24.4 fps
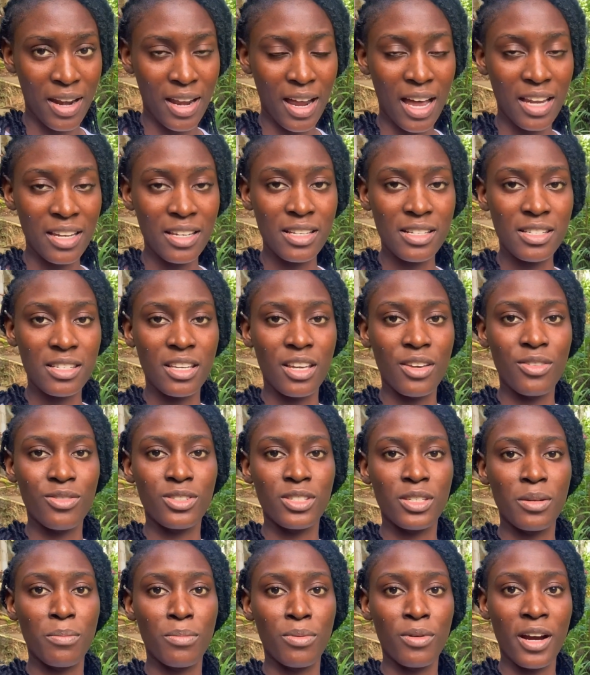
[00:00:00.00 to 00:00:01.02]
and this gives
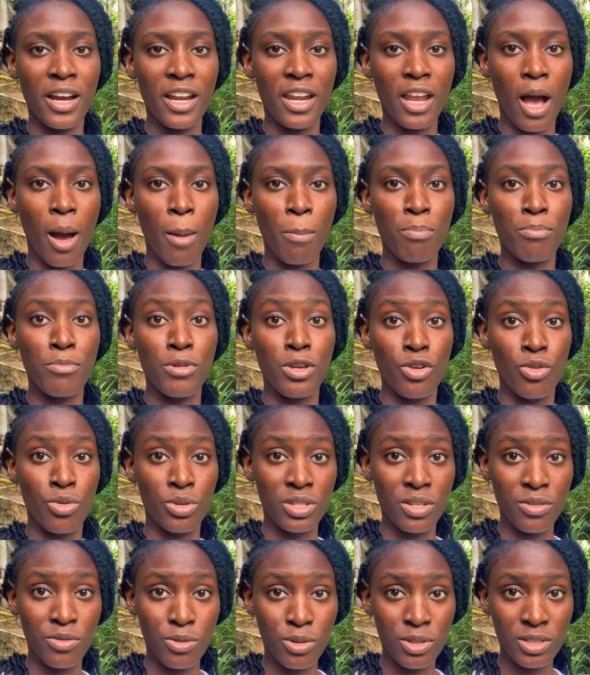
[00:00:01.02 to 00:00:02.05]
the bread a
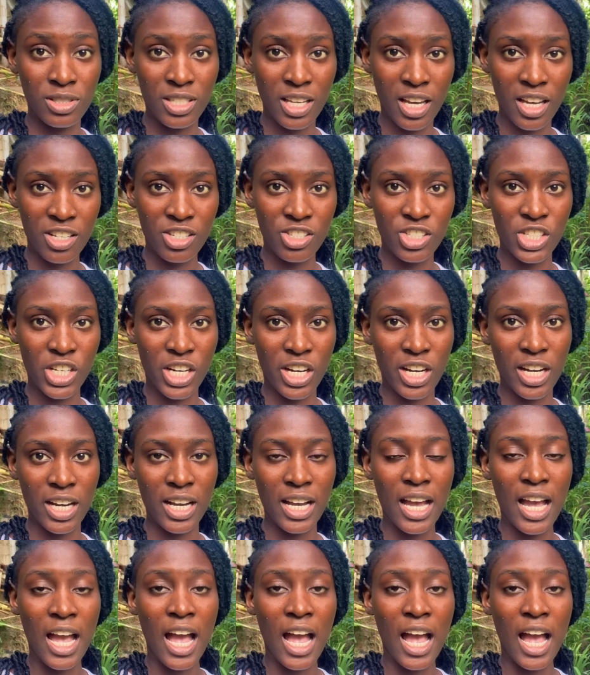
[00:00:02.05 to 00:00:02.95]
beautiful texture